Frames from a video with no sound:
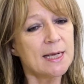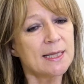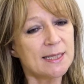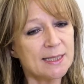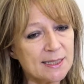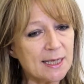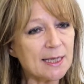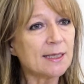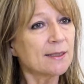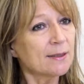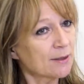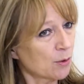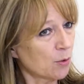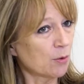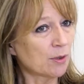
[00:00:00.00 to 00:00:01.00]
The
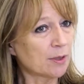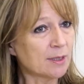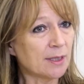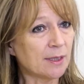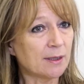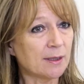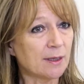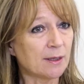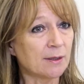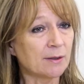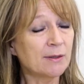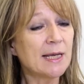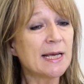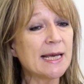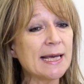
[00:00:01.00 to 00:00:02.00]
second quality,
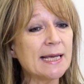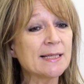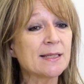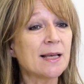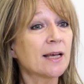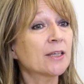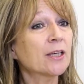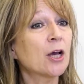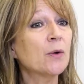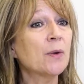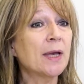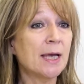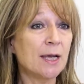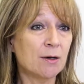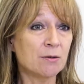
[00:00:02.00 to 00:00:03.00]
though, is
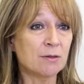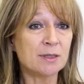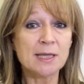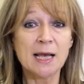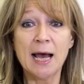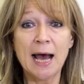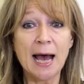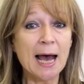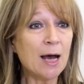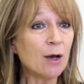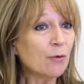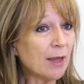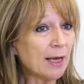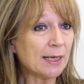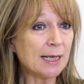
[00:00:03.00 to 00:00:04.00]
coherence, how
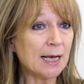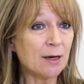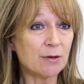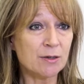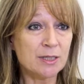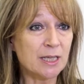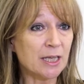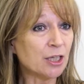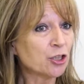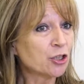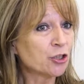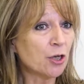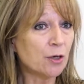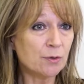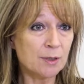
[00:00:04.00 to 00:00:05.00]
that clarity
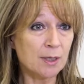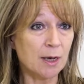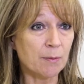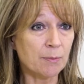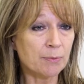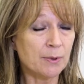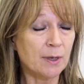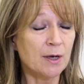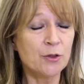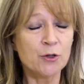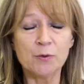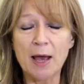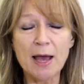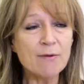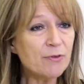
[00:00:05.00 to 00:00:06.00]
shows up
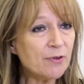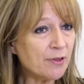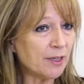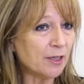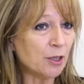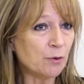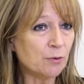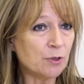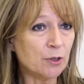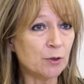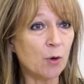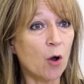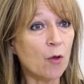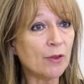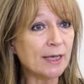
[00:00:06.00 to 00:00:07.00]
through everything you
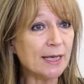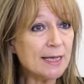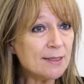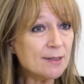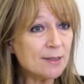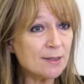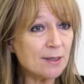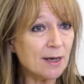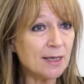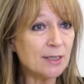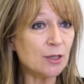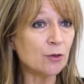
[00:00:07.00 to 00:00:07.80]
do on the inside